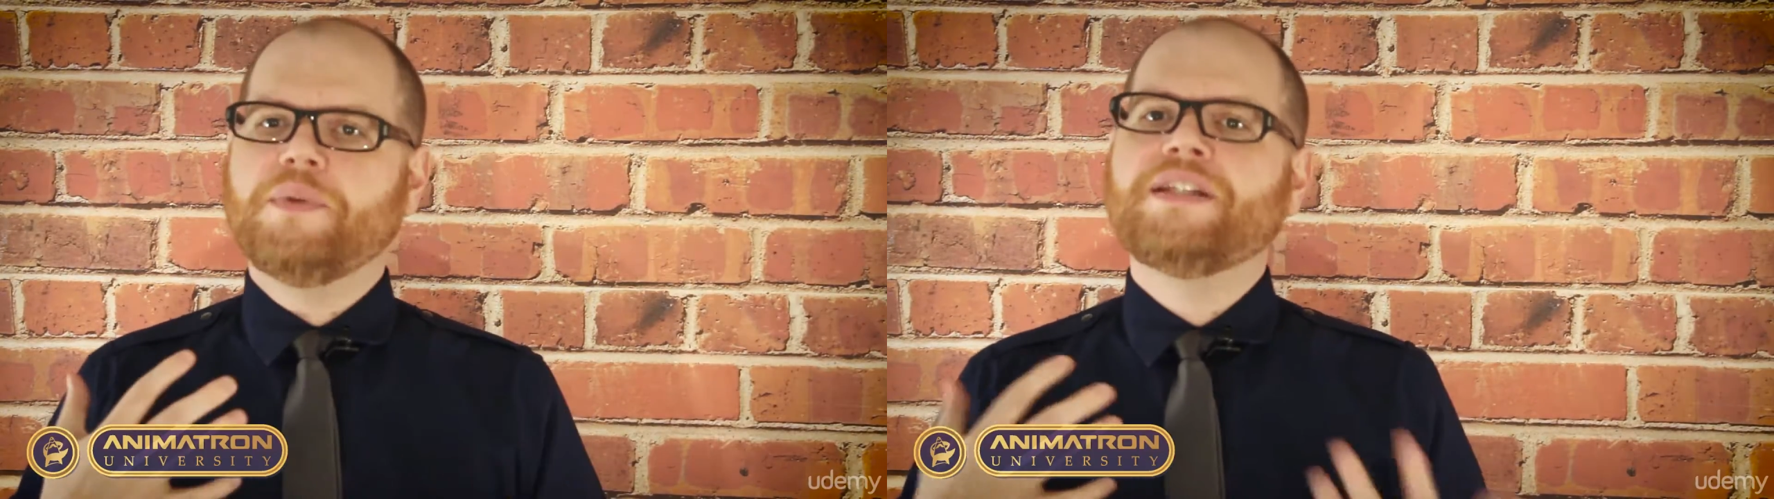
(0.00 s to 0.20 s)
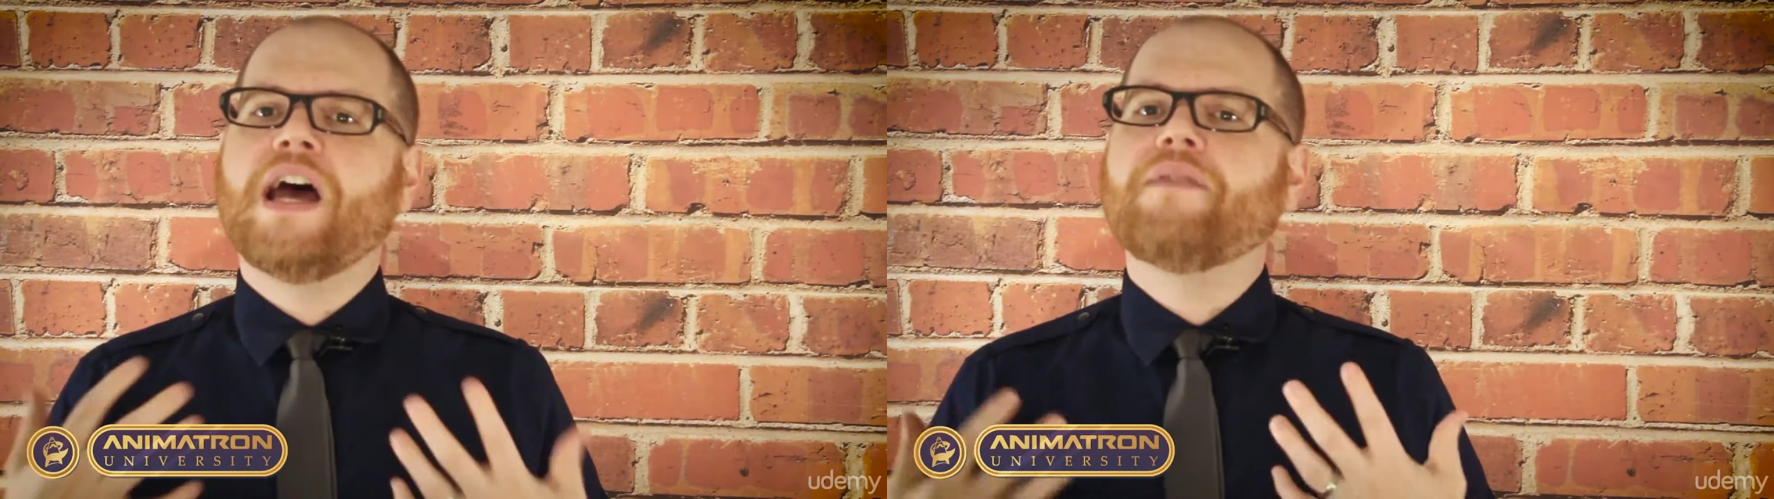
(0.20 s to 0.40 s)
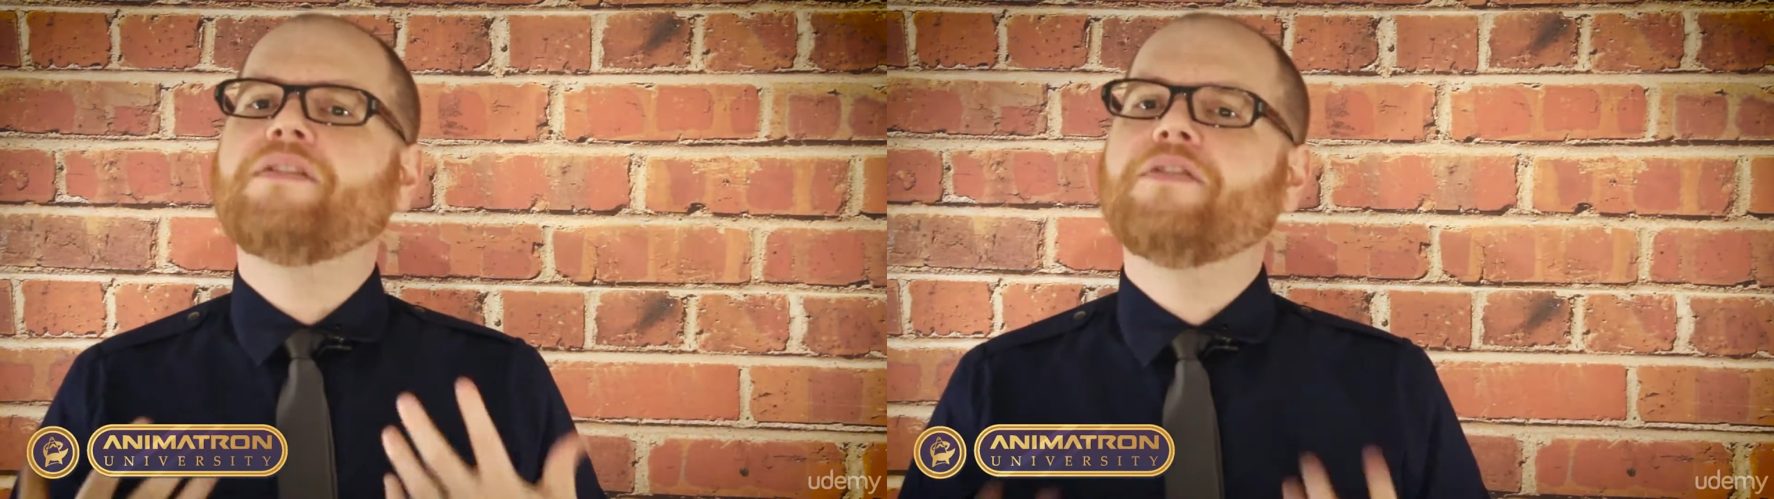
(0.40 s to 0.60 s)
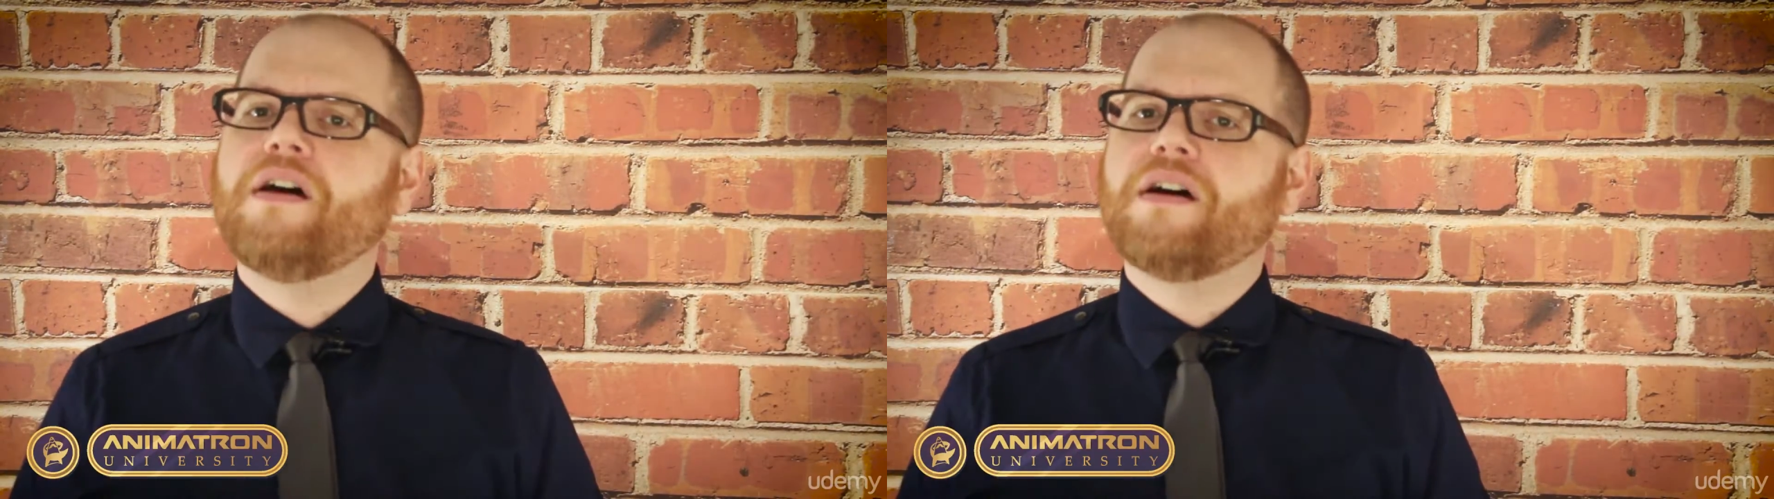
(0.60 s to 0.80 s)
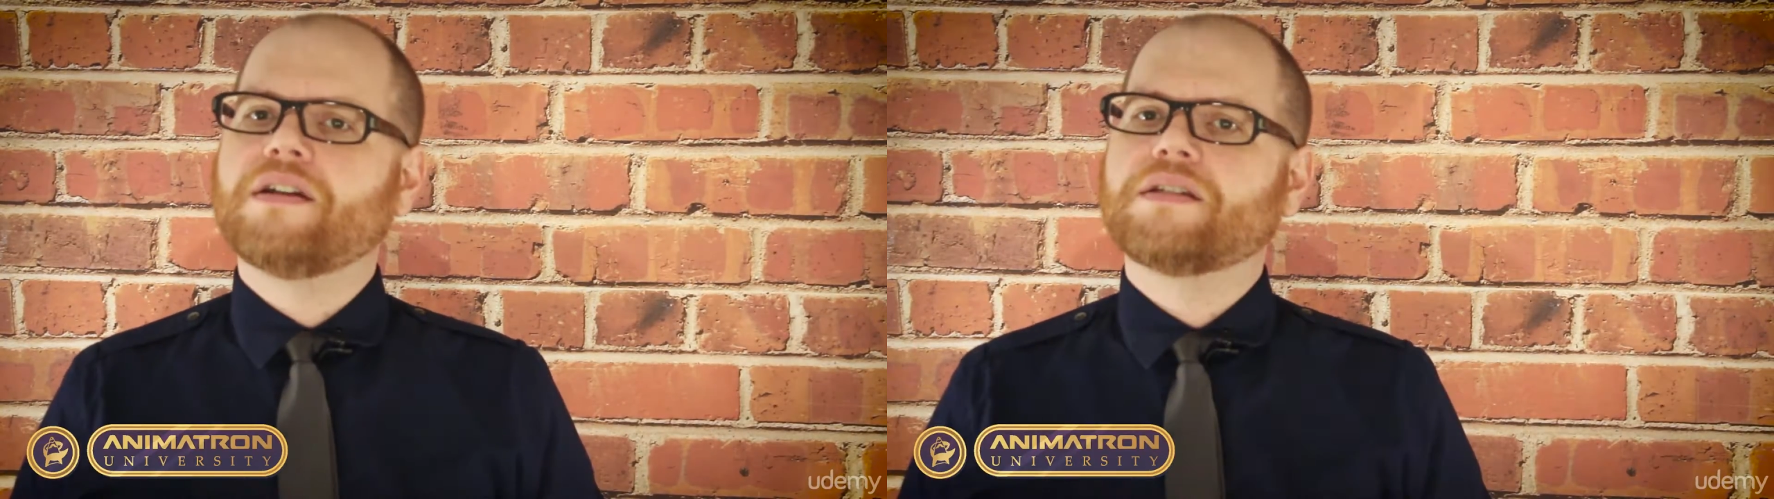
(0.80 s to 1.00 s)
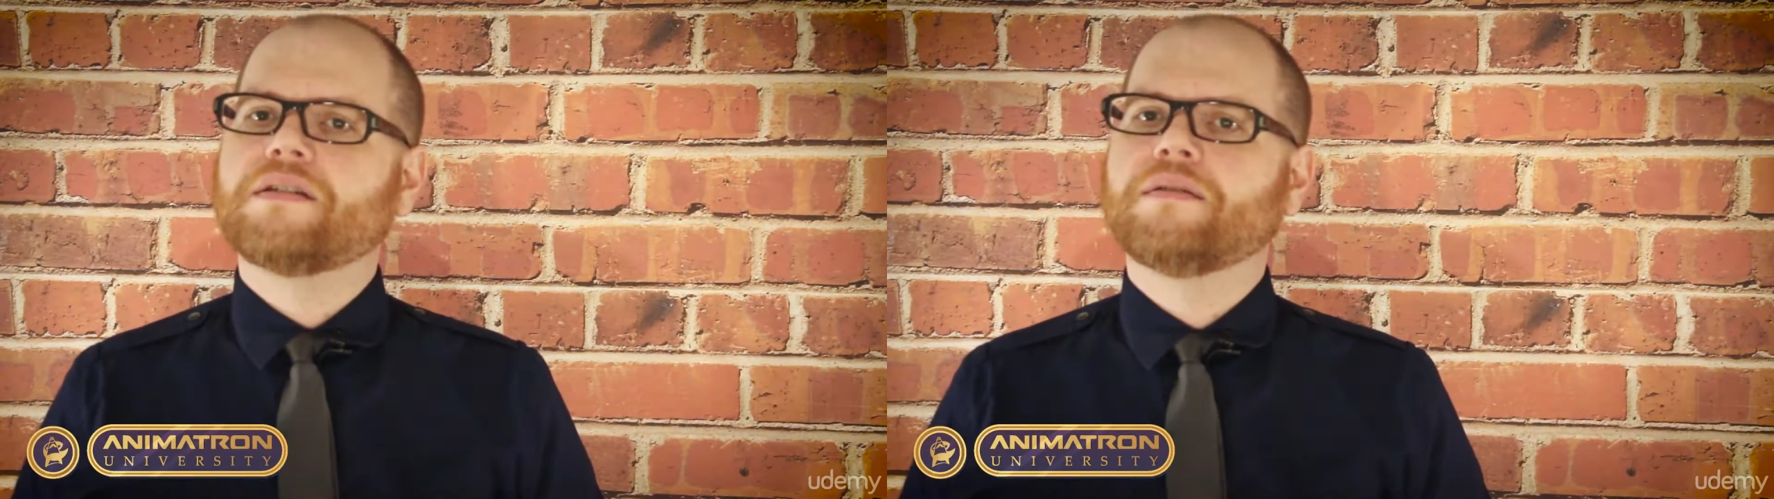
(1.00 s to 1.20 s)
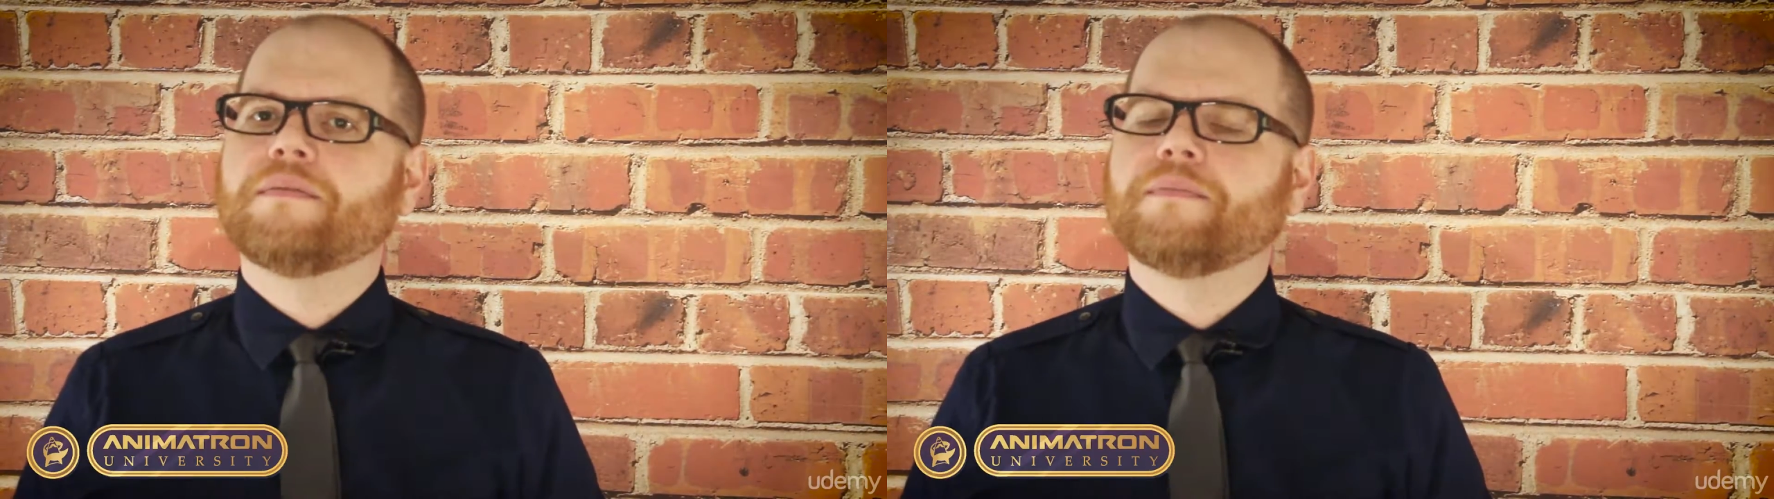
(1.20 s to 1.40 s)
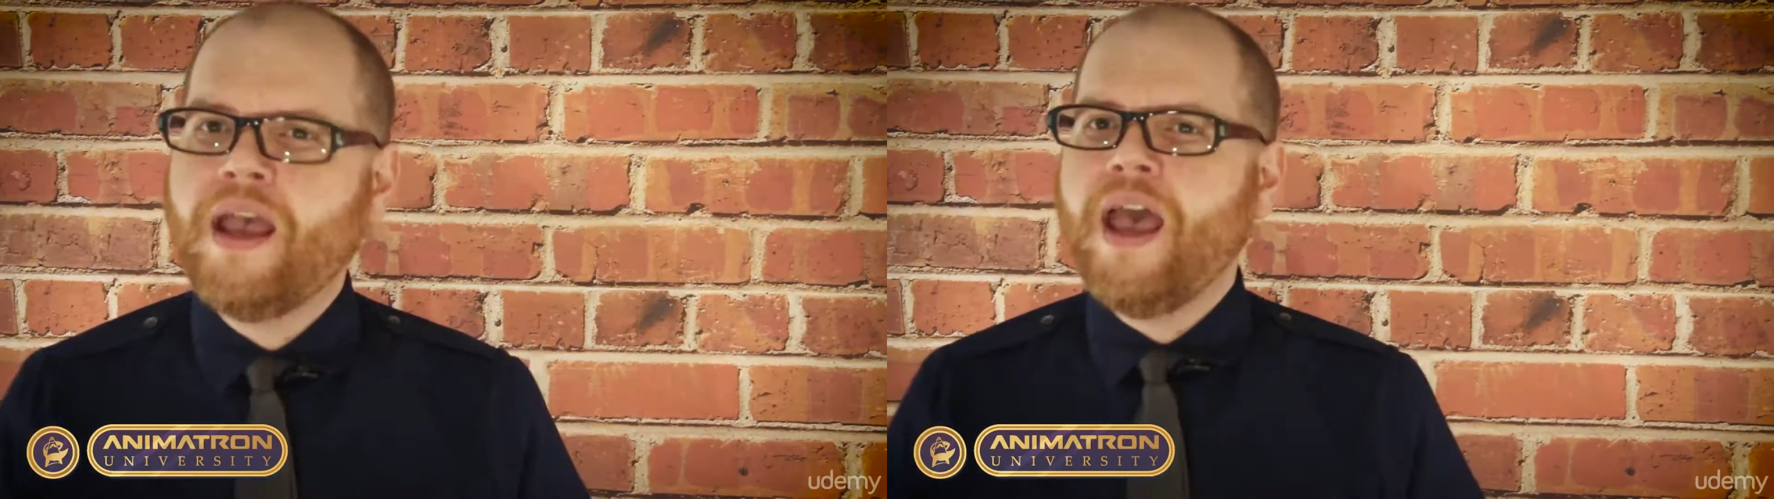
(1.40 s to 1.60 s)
humans having flaws.